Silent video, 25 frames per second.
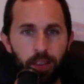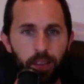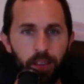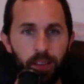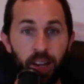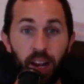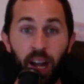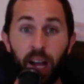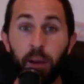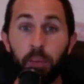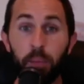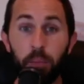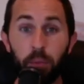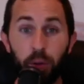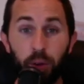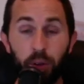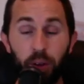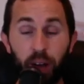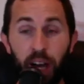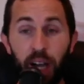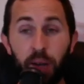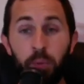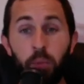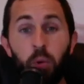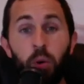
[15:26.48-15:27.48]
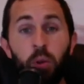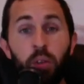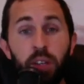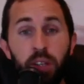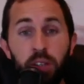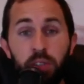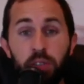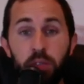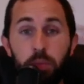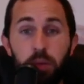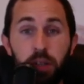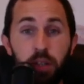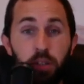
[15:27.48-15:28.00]
And I'm willing
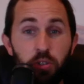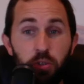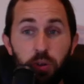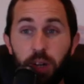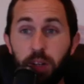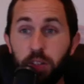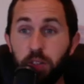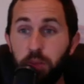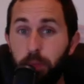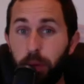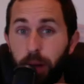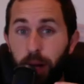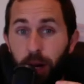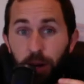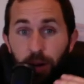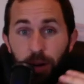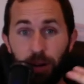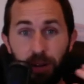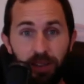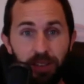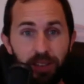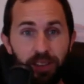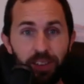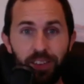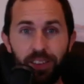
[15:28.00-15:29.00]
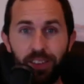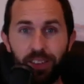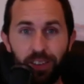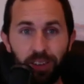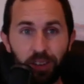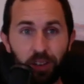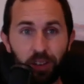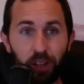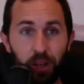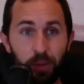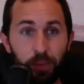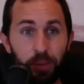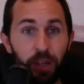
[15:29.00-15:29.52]
to be transparent,
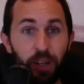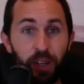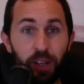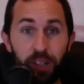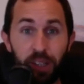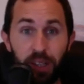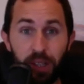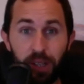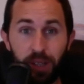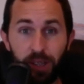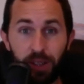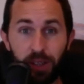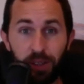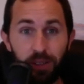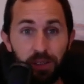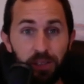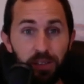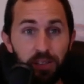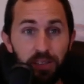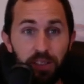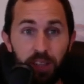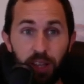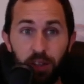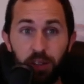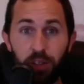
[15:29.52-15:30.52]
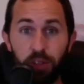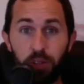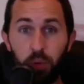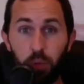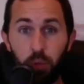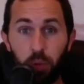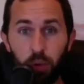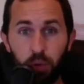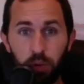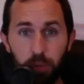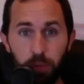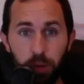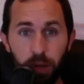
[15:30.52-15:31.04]
coming on here, telling the
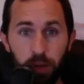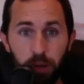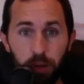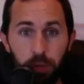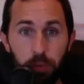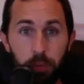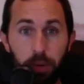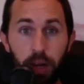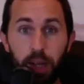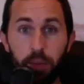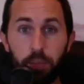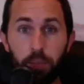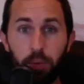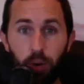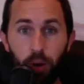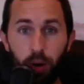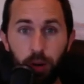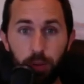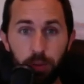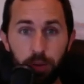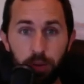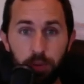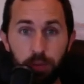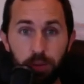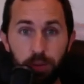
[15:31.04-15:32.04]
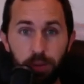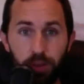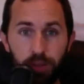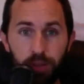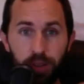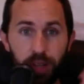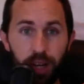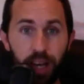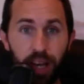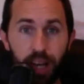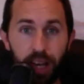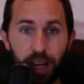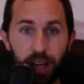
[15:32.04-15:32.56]
world about my problem
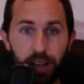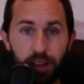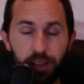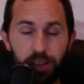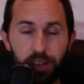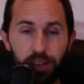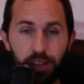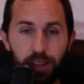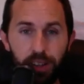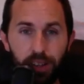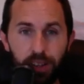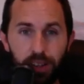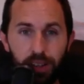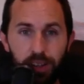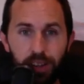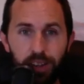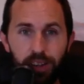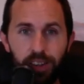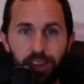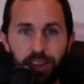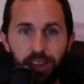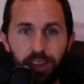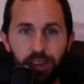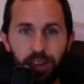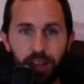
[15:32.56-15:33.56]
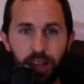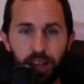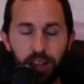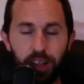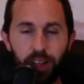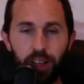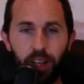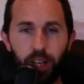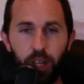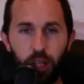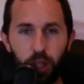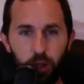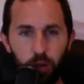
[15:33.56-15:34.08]
that I had, right?
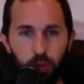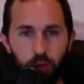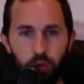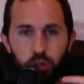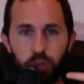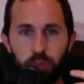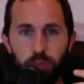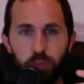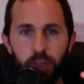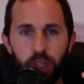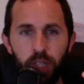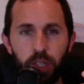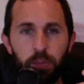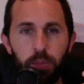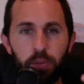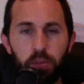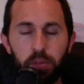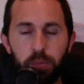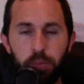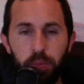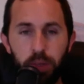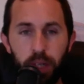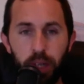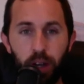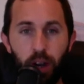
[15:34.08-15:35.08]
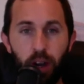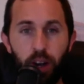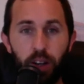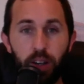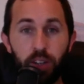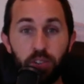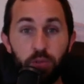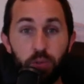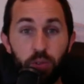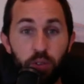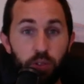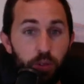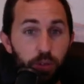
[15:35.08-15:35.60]
You should be able to be
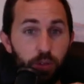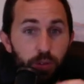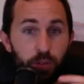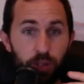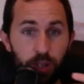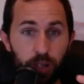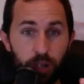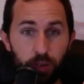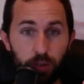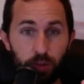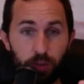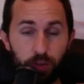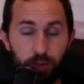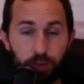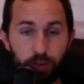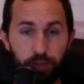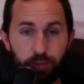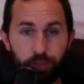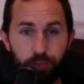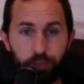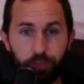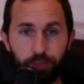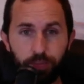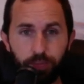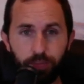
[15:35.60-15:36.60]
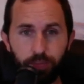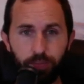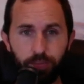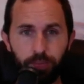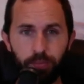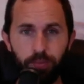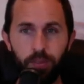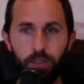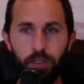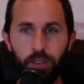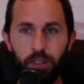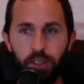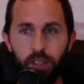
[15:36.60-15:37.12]
honest with yourself
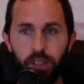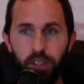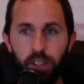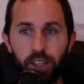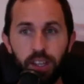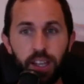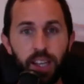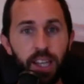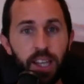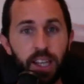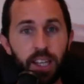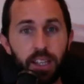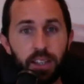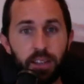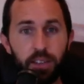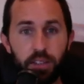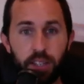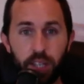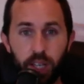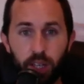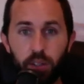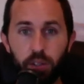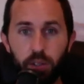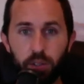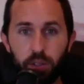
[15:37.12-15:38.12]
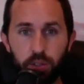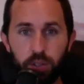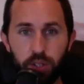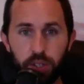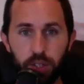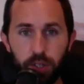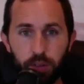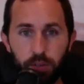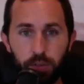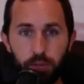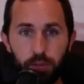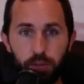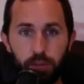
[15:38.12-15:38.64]
and tell
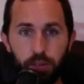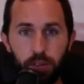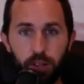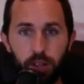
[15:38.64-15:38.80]
yourself,